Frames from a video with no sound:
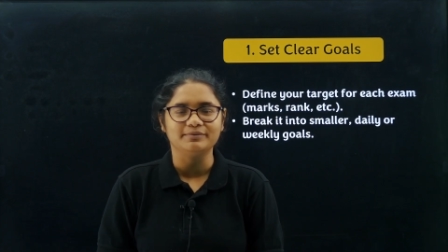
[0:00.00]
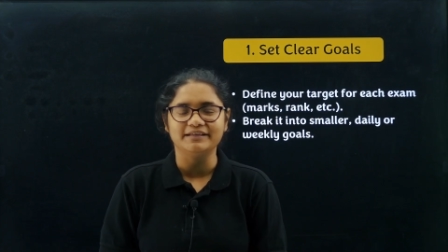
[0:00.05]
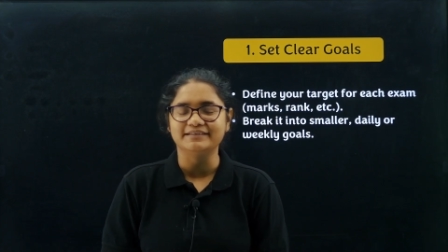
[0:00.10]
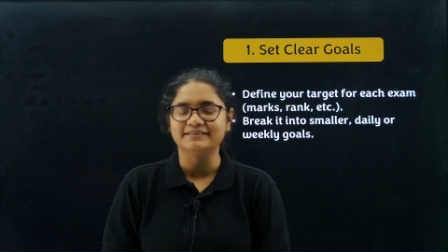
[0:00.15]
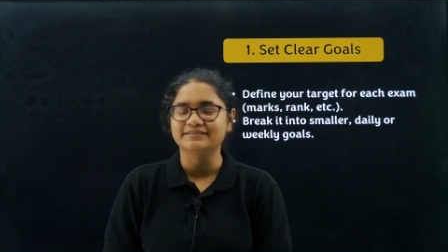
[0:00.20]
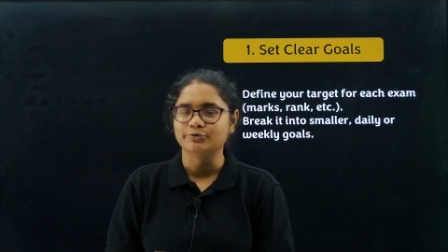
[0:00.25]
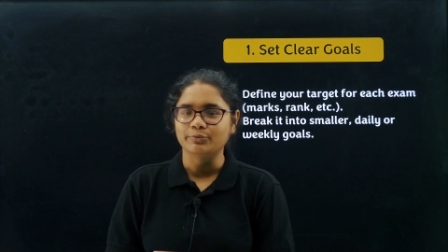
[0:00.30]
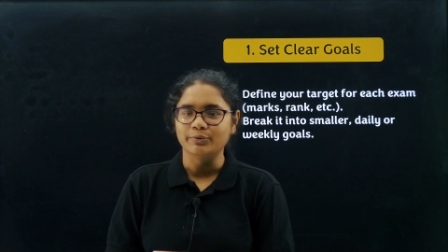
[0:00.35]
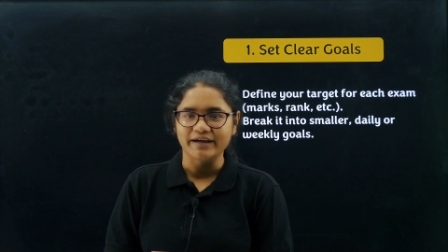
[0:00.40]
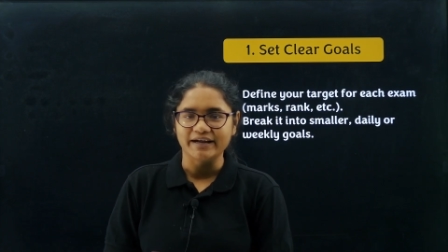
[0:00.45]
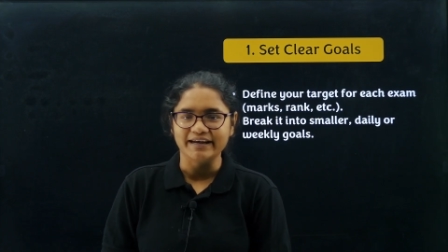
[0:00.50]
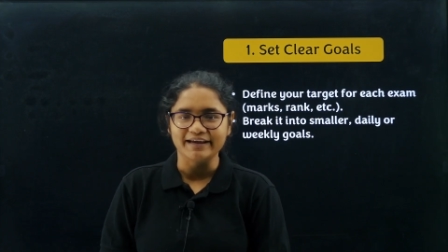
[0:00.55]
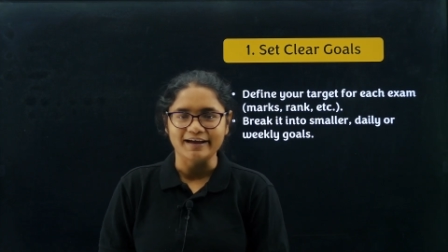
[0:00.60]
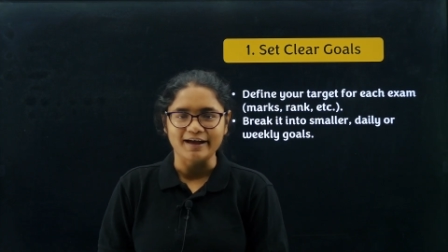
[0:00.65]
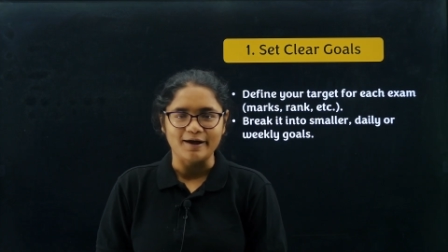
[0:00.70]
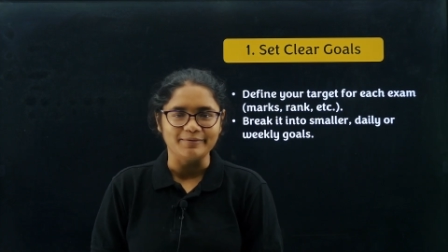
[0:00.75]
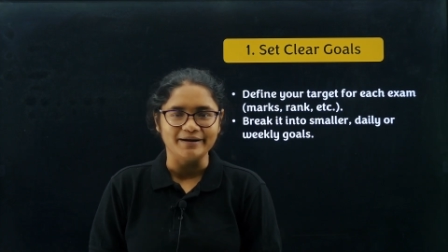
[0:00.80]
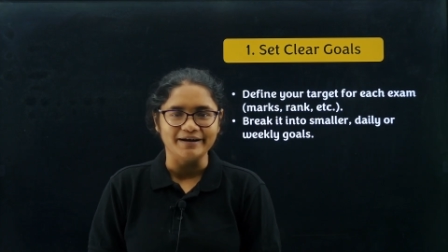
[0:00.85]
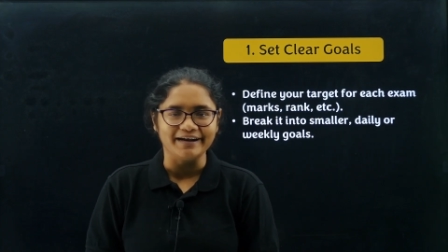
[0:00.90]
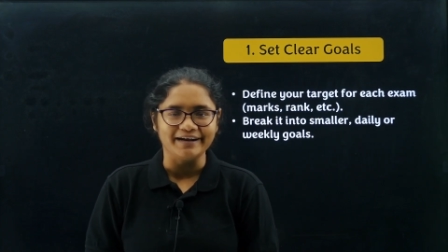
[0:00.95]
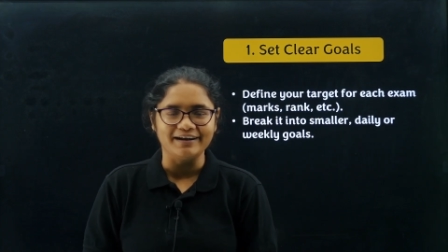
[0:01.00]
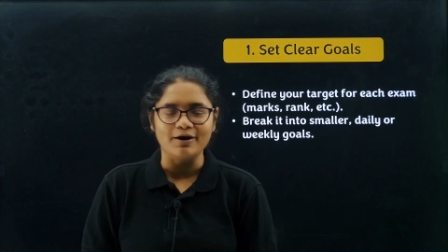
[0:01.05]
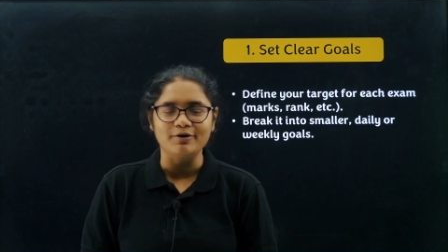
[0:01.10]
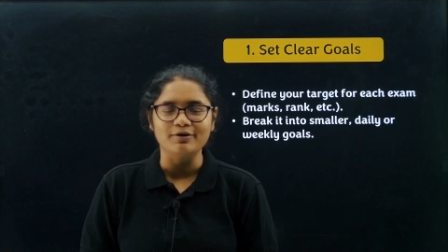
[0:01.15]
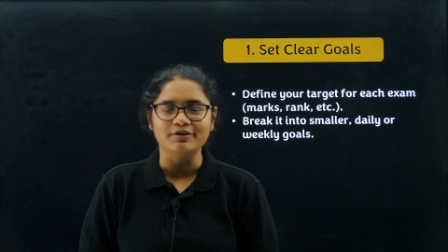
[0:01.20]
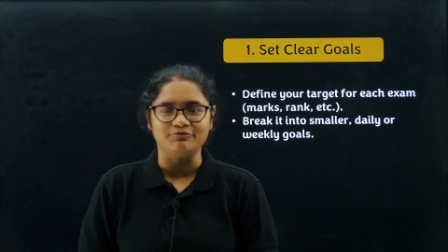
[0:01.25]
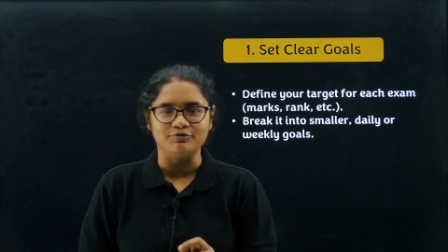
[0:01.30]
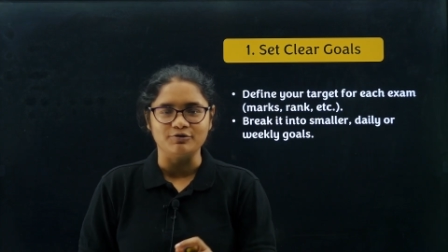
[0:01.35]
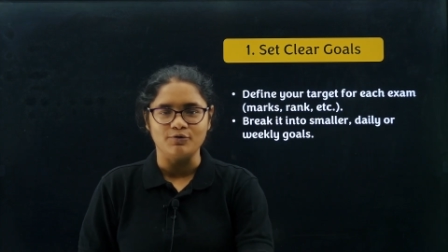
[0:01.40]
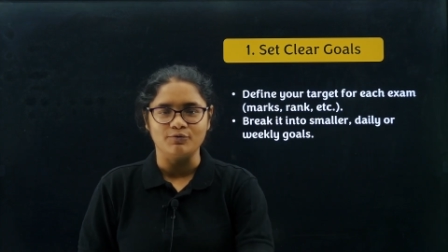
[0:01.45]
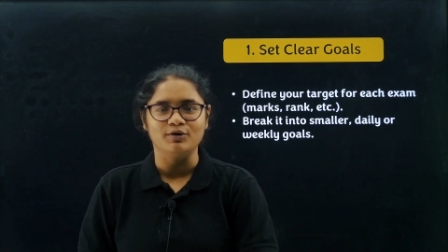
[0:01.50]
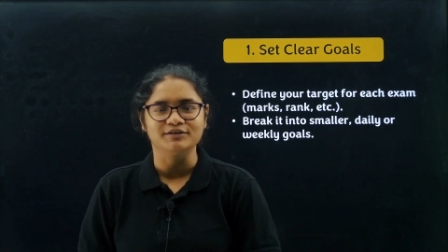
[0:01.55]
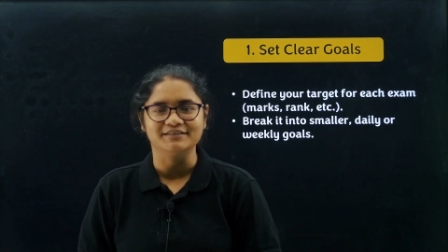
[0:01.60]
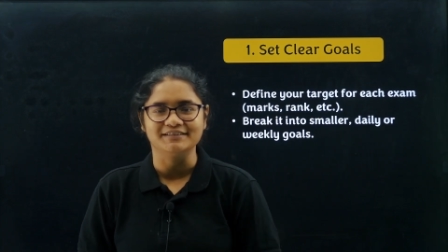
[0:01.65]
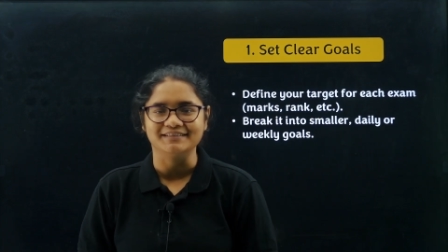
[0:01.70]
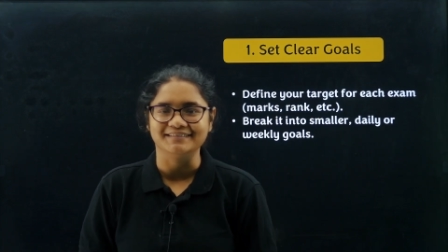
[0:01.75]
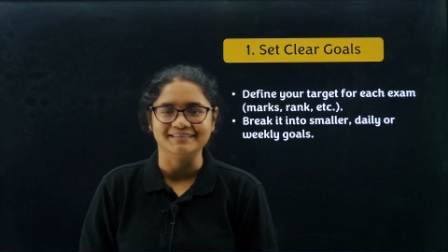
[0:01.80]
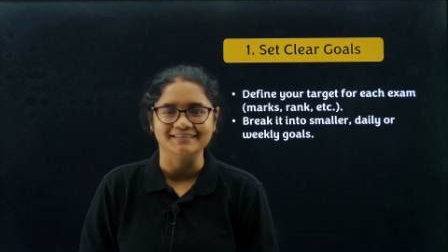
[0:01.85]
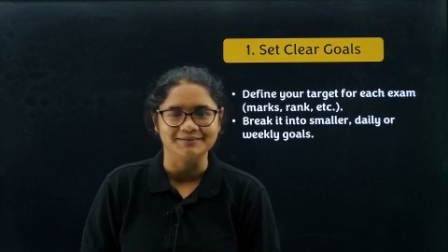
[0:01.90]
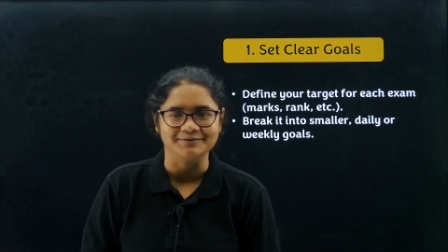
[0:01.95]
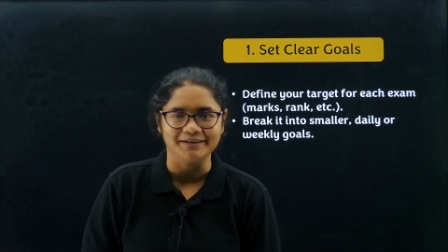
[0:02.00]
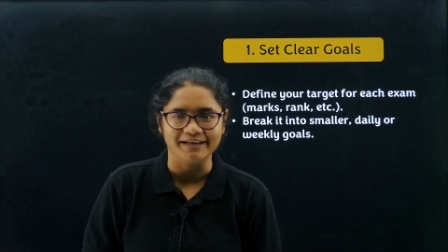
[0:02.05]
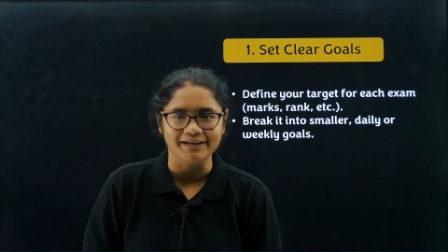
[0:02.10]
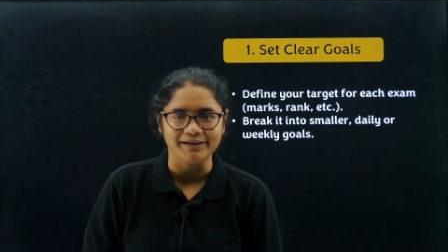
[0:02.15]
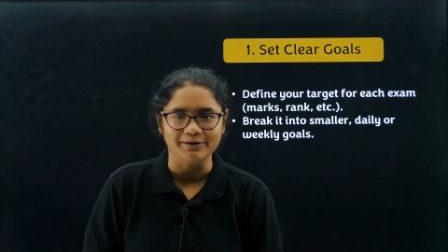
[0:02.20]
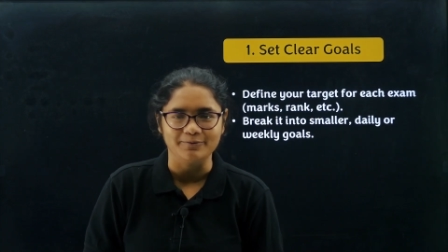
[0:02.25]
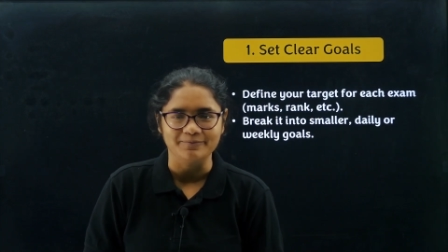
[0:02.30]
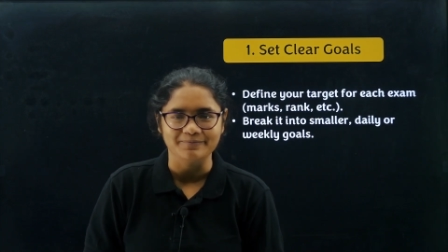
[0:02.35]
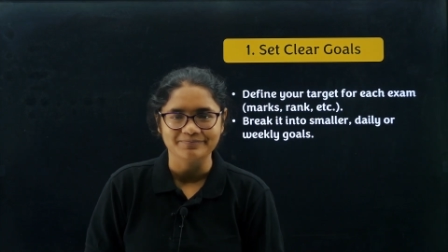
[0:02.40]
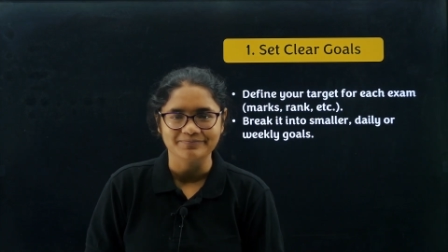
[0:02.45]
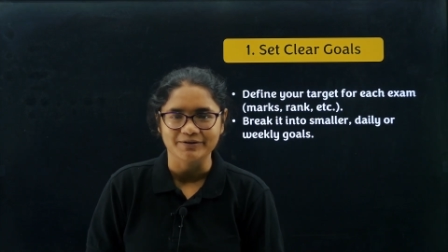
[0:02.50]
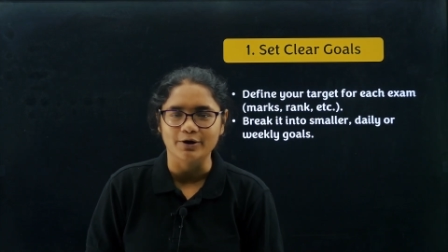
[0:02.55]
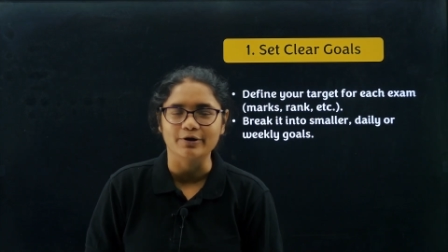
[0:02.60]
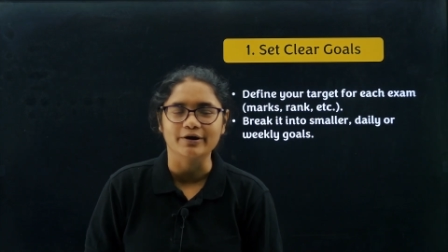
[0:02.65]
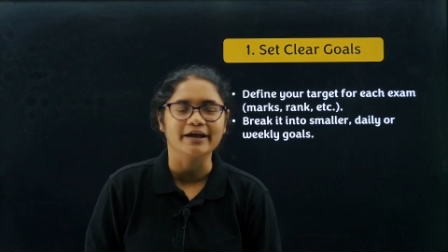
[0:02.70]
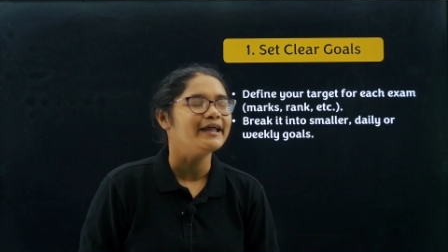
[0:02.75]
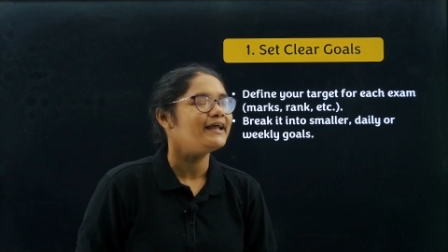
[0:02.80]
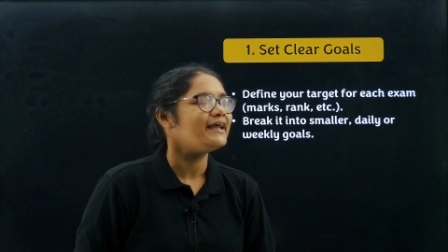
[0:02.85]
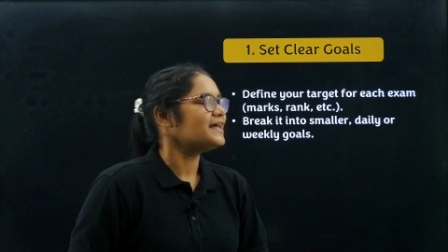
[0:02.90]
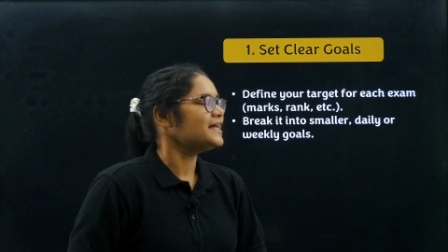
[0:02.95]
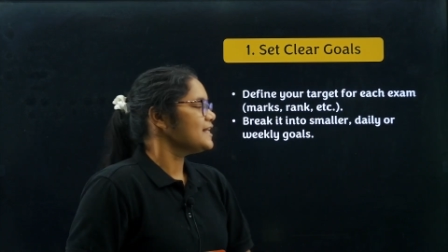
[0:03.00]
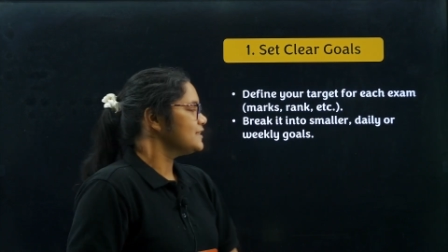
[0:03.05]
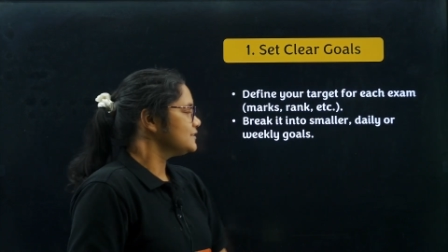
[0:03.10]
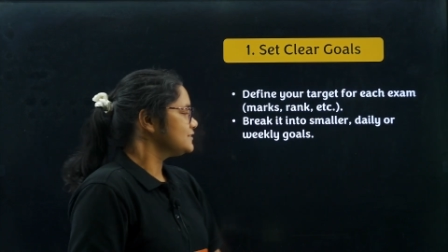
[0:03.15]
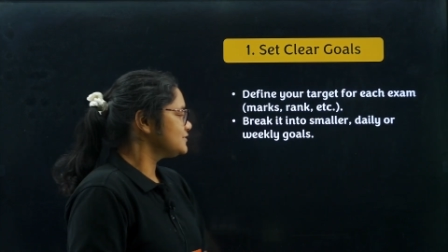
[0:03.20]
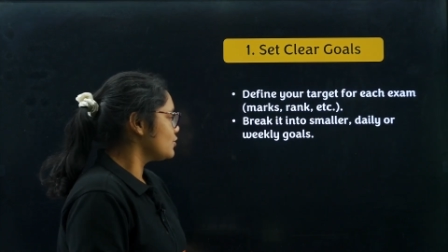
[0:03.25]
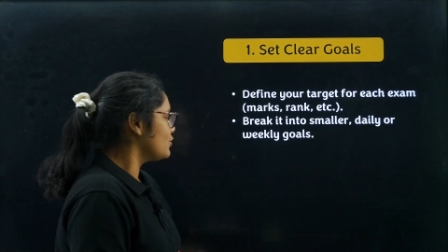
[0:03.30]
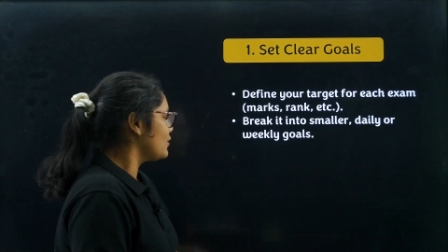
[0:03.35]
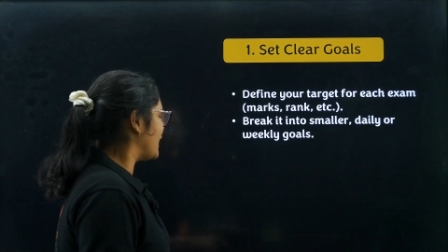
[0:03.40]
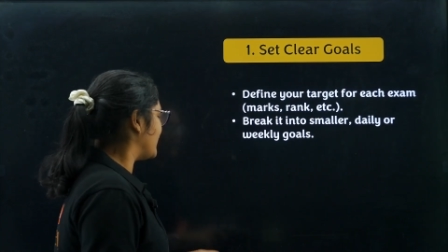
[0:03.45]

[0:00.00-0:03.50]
please quickly comment it down if you're watching this video. Okay. So